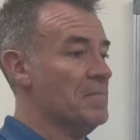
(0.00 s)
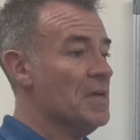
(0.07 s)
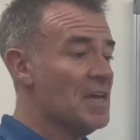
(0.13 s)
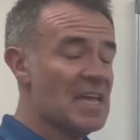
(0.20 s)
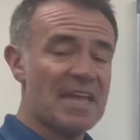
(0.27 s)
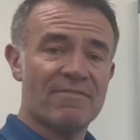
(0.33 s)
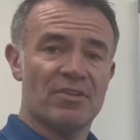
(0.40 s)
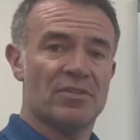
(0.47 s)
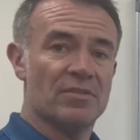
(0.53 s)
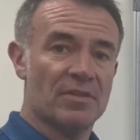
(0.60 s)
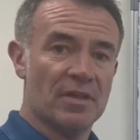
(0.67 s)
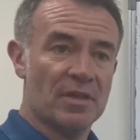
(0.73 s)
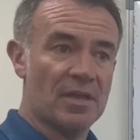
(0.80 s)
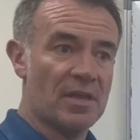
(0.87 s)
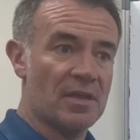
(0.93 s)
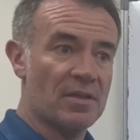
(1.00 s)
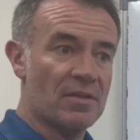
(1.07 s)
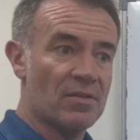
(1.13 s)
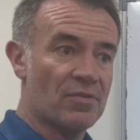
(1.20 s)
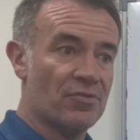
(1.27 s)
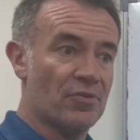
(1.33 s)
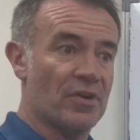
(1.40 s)
Even the
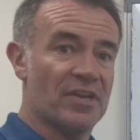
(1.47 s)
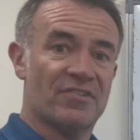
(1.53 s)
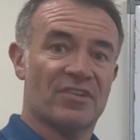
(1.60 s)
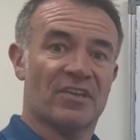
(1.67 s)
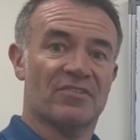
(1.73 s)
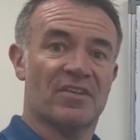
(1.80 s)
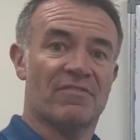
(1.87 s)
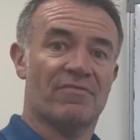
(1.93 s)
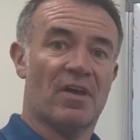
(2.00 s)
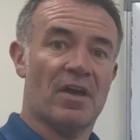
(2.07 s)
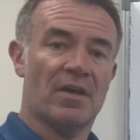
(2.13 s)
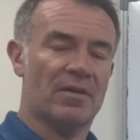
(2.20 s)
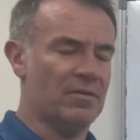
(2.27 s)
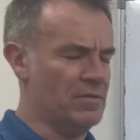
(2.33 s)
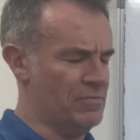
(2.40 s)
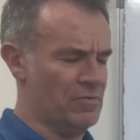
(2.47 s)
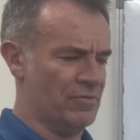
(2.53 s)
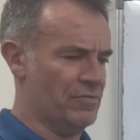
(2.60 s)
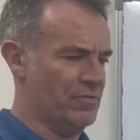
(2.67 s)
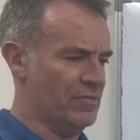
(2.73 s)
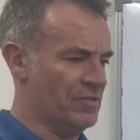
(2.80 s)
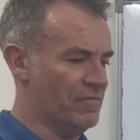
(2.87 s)
3065,
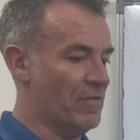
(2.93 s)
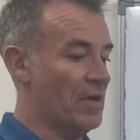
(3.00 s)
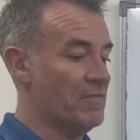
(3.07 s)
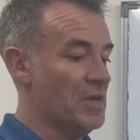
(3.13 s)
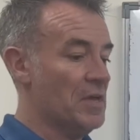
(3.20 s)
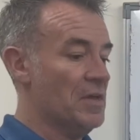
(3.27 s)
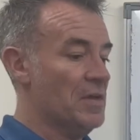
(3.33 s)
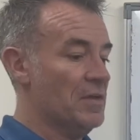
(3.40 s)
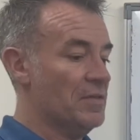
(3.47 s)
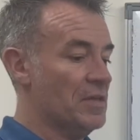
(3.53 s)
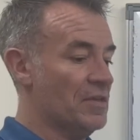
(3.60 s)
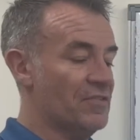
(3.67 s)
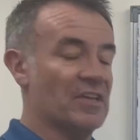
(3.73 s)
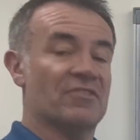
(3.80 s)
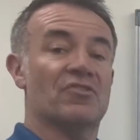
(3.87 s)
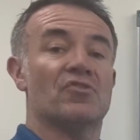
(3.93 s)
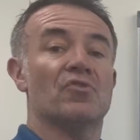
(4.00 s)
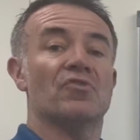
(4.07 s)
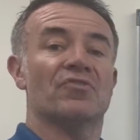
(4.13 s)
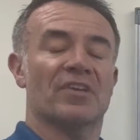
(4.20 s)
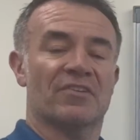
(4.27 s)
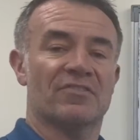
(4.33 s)
the
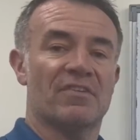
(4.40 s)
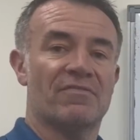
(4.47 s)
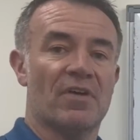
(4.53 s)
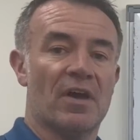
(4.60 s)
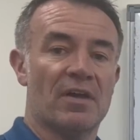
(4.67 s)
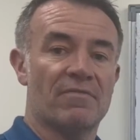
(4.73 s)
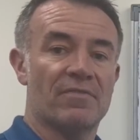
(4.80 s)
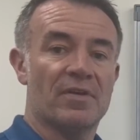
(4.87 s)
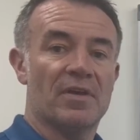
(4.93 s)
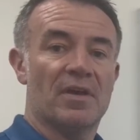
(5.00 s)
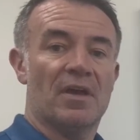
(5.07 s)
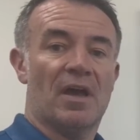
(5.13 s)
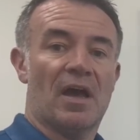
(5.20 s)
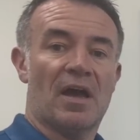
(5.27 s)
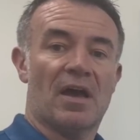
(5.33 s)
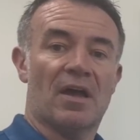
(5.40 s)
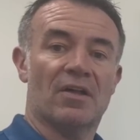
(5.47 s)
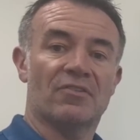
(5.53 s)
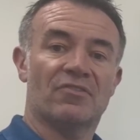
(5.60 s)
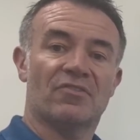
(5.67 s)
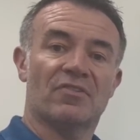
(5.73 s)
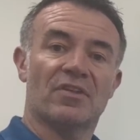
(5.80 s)
6265 has